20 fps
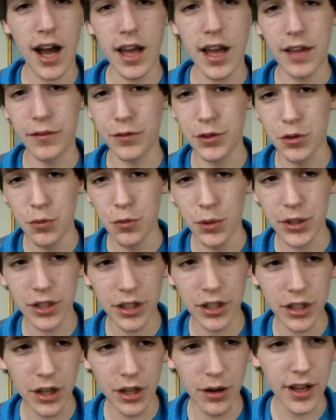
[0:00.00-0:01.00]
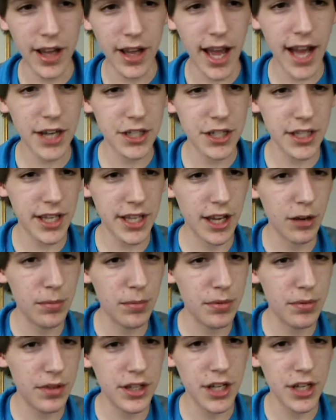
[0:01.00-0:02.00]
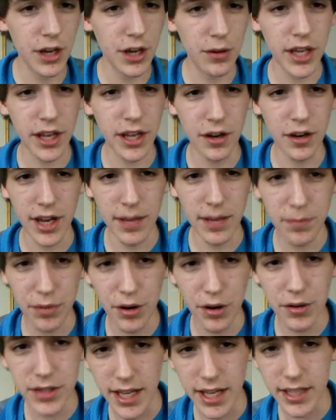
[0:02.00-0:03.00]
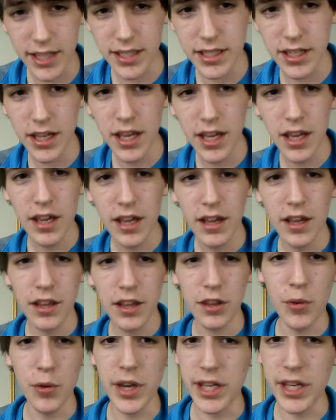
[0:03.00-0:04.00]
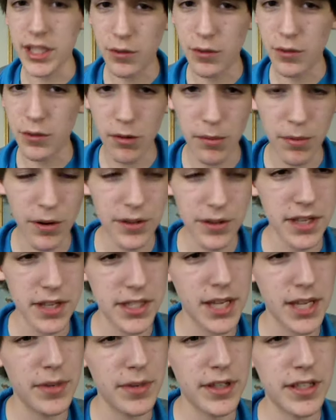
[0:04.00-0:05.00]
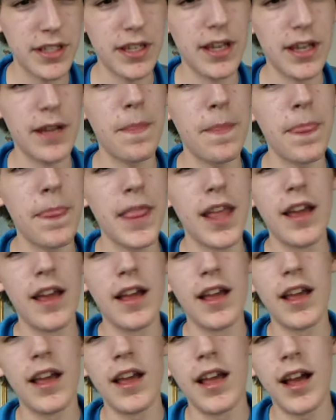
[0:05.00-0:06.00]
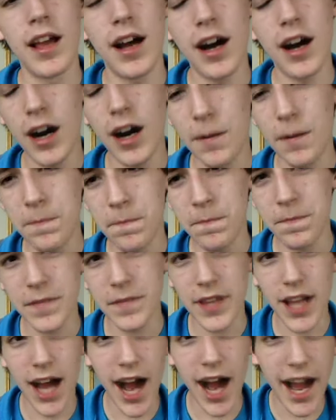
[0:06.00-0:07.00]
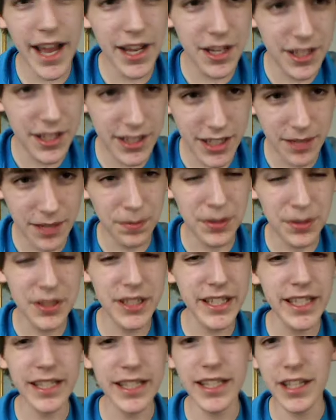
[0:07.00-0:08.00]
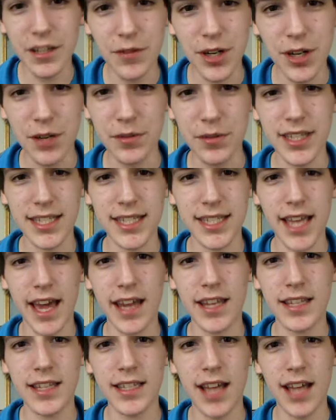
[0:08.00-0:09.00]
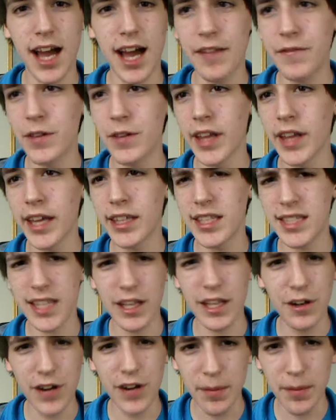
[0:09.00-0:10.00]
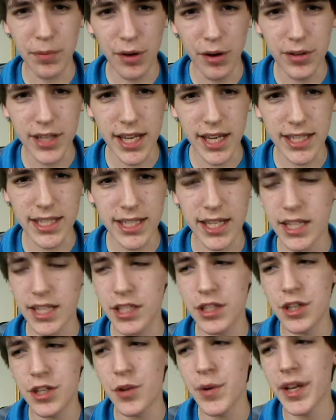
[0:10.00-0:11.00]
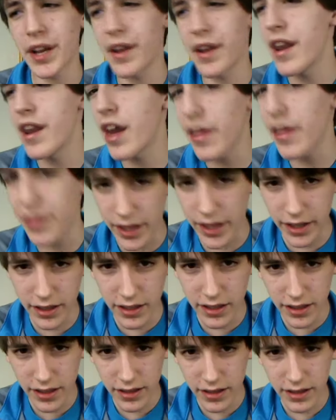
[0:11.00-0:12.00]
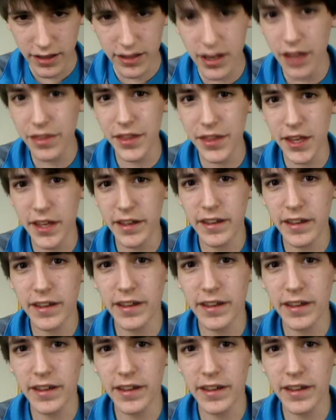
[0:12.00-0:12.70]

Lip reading: If you wouldn't go to actually help, then don't internet protest. The weakest form of protest, I might say. I completely agree with this status. I feel like this internet protesting is doing nothing. Nothing.